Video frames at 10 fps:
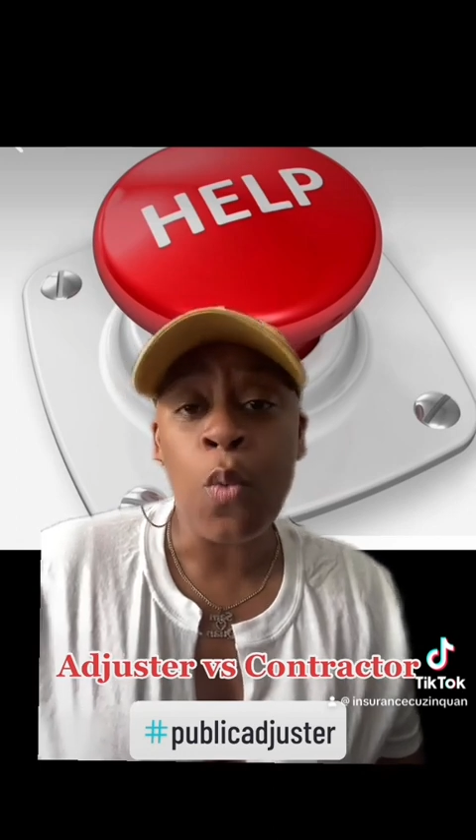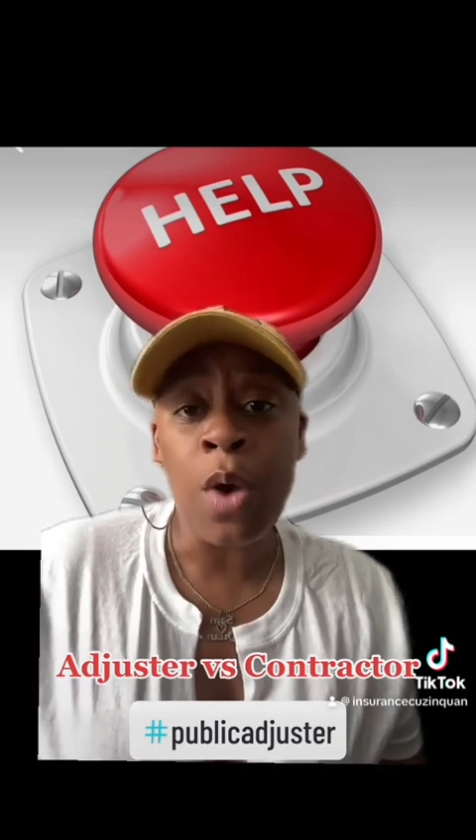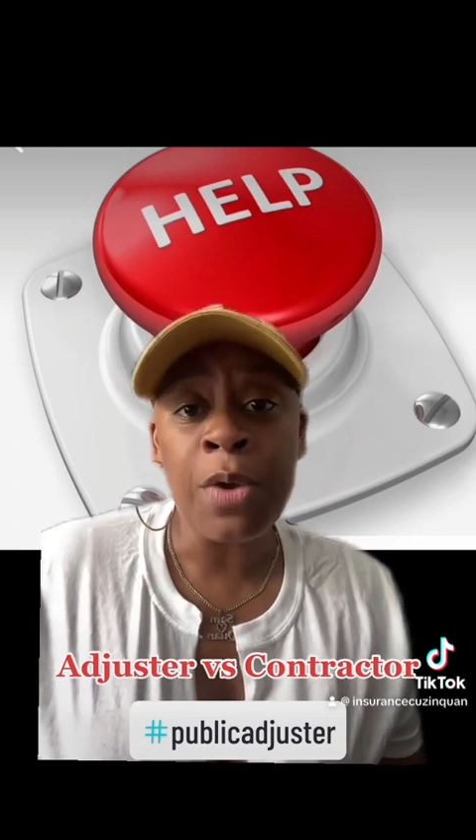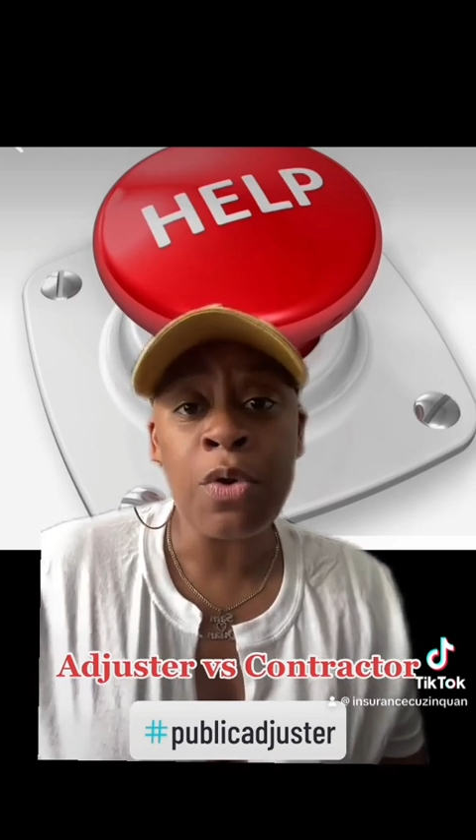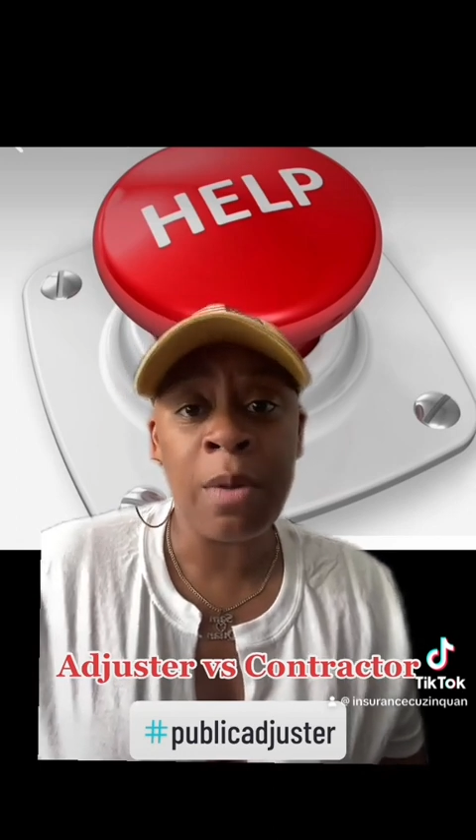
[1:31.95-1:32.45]

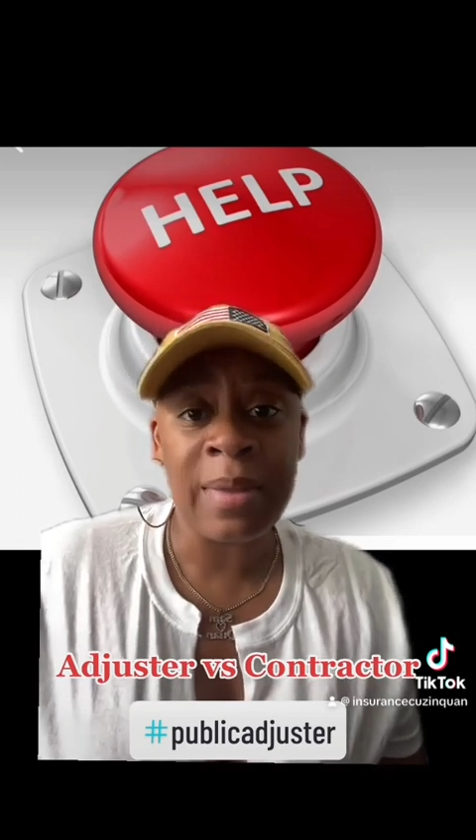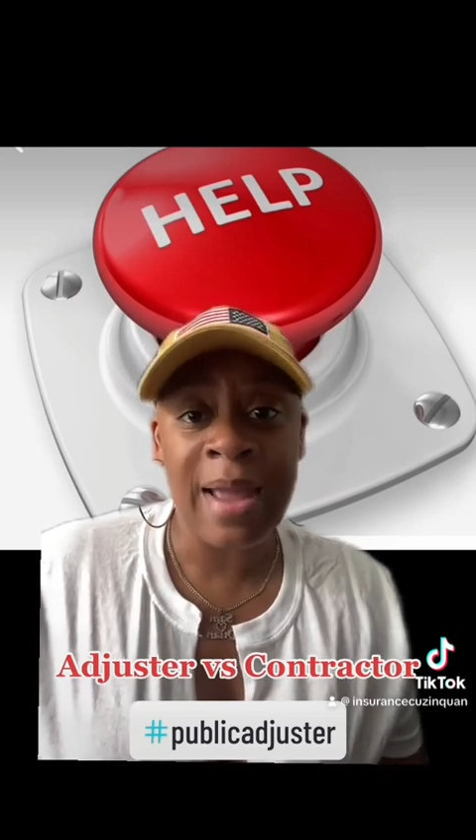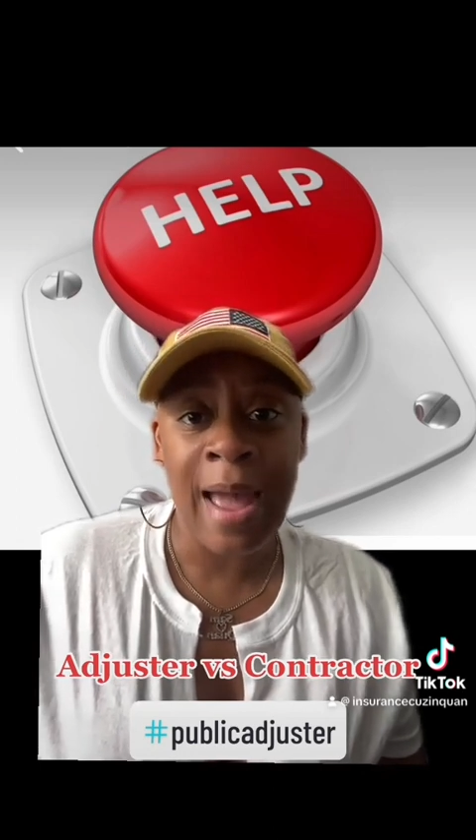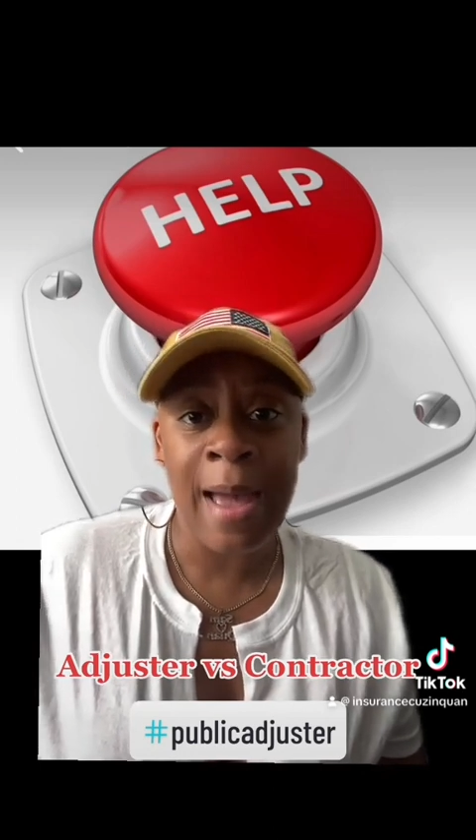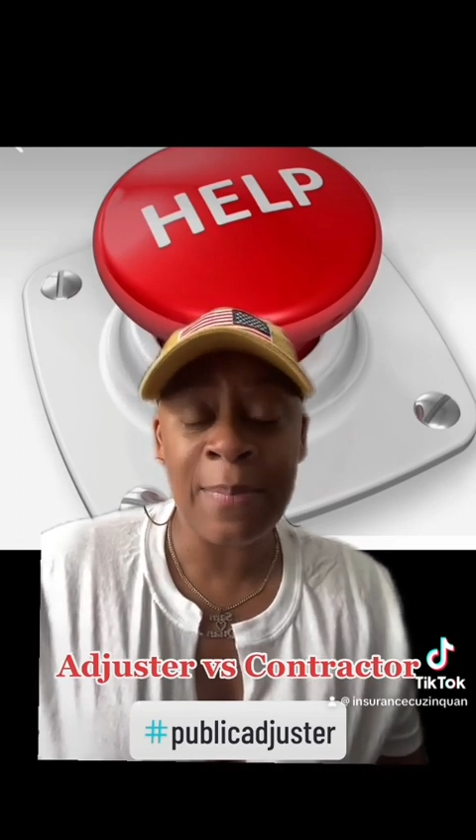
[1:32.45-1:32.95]
what normally
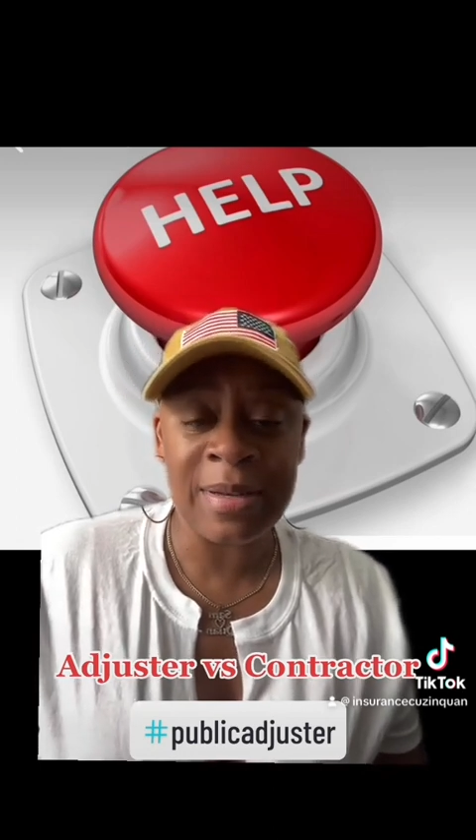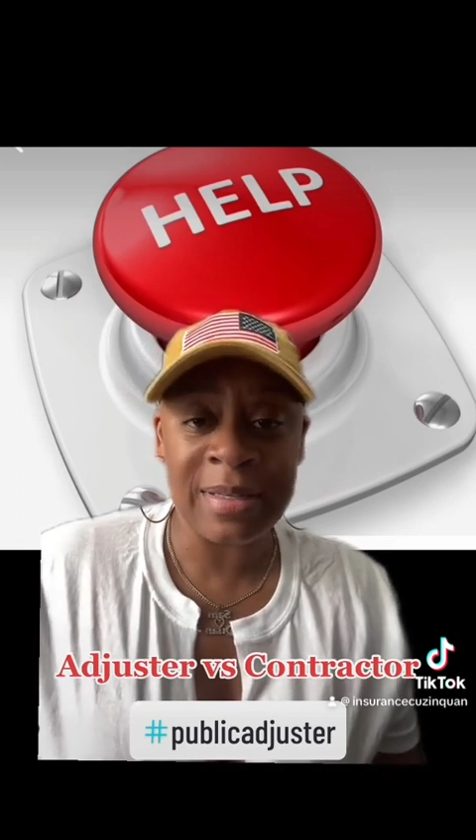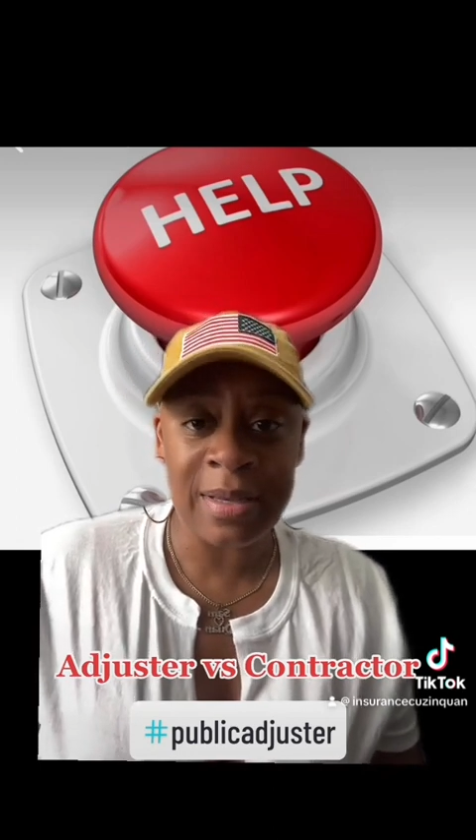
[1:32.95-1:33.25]
happens